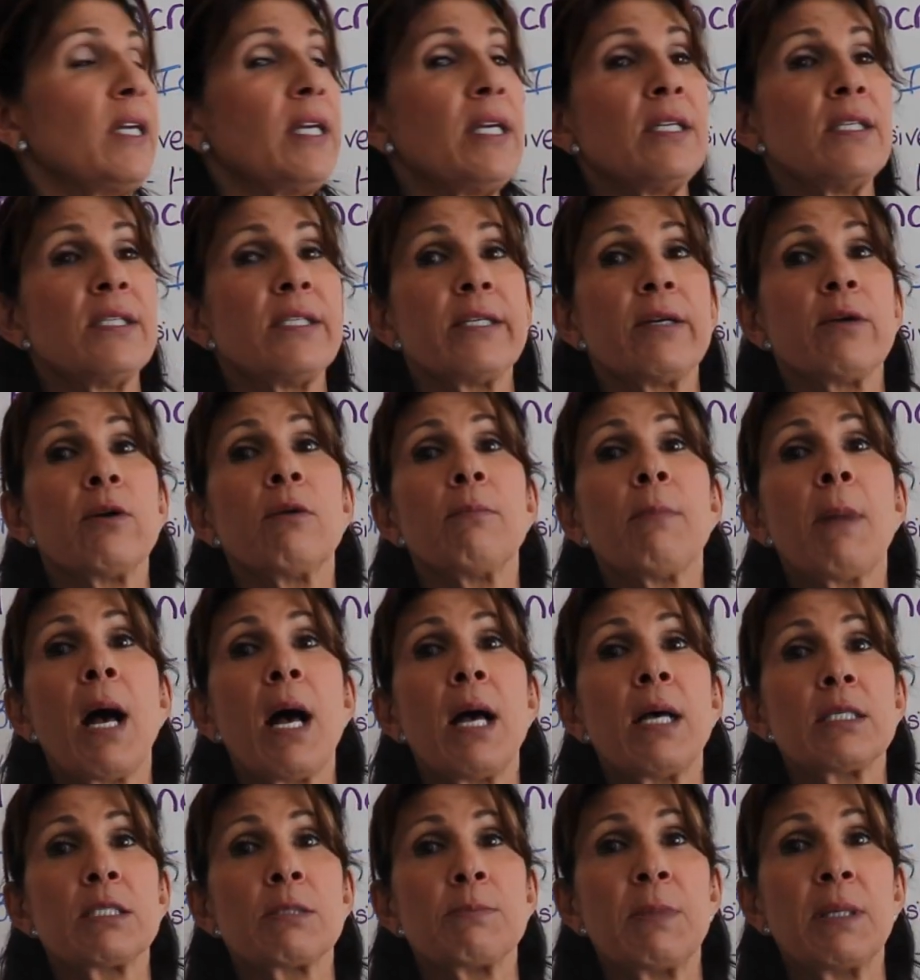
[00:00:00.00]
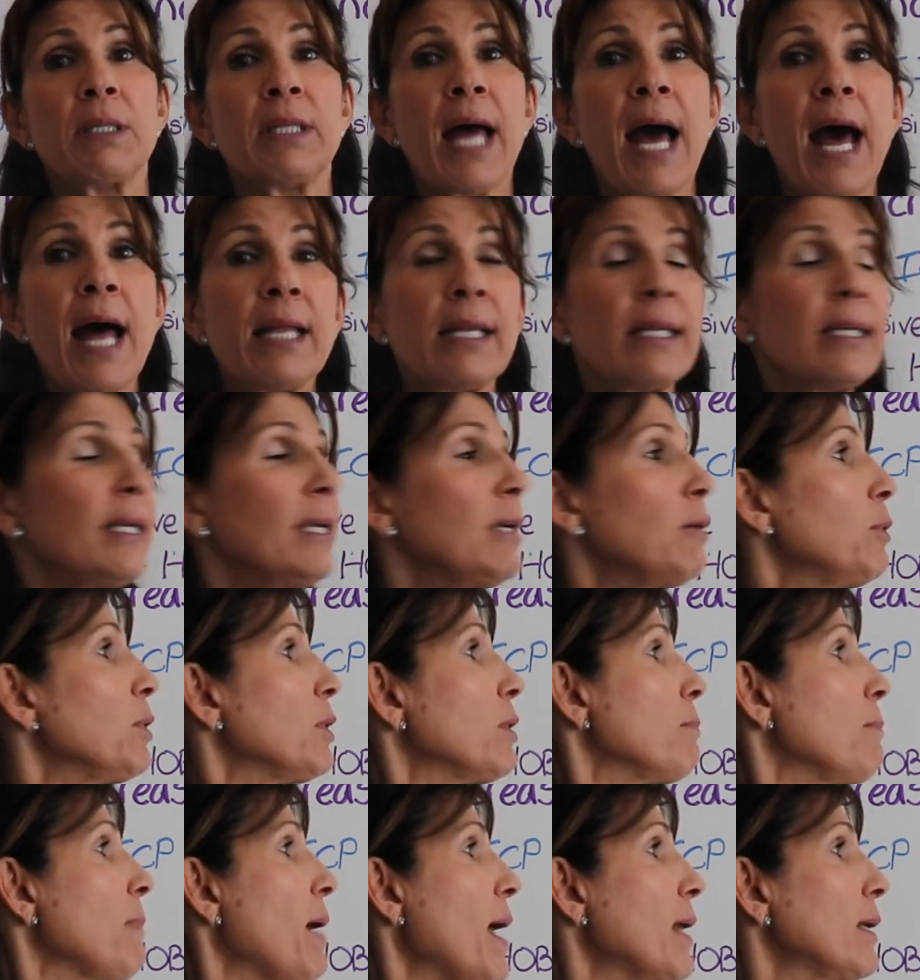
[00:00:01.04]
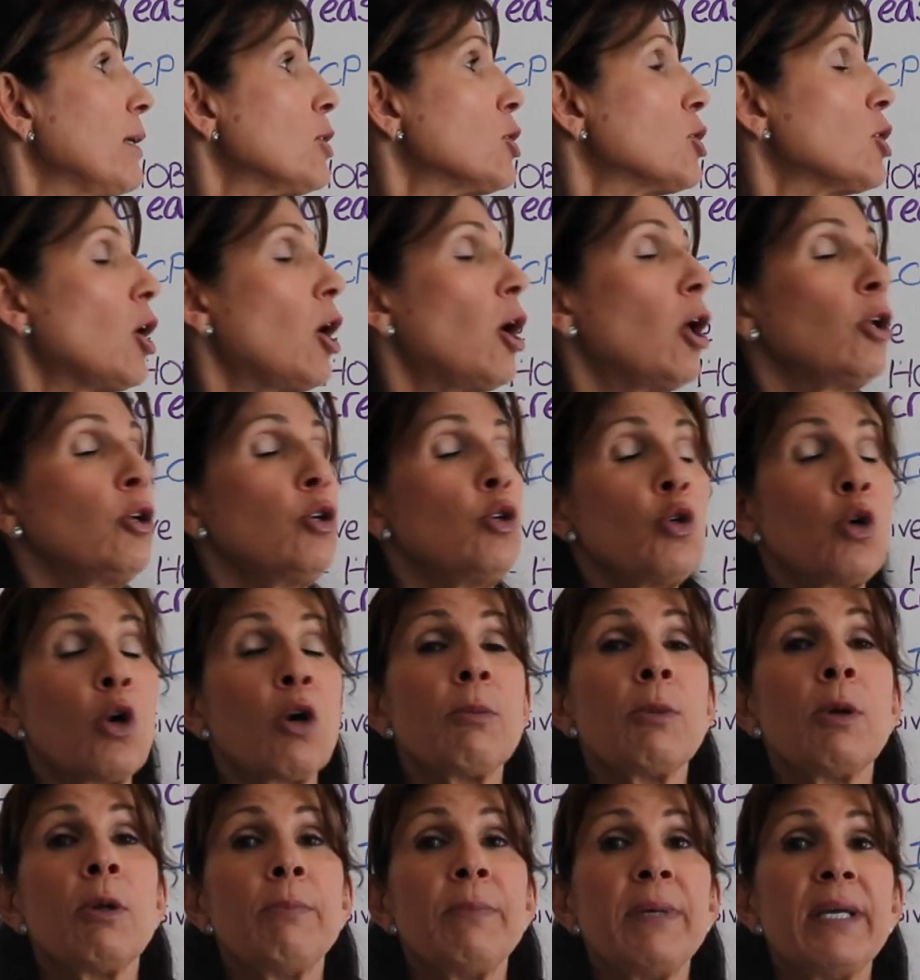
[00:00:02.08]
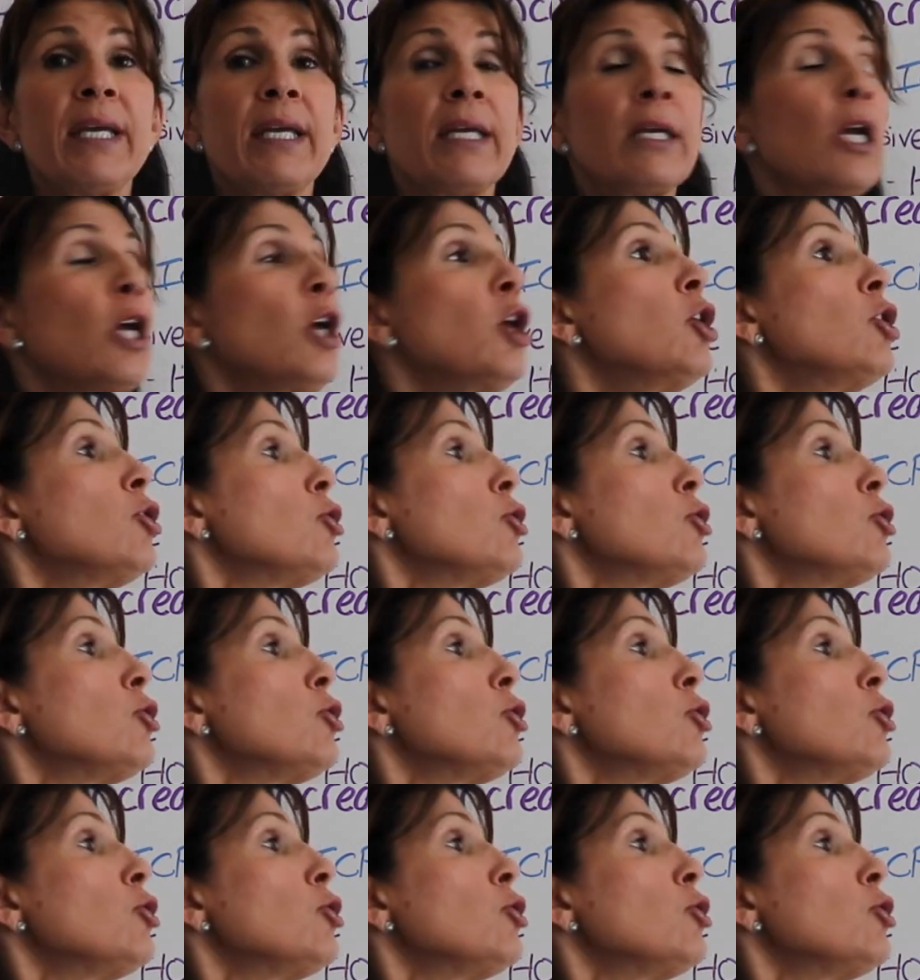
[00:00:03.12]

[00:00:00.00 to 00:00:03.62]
the serum osmolality with mannitol, normal being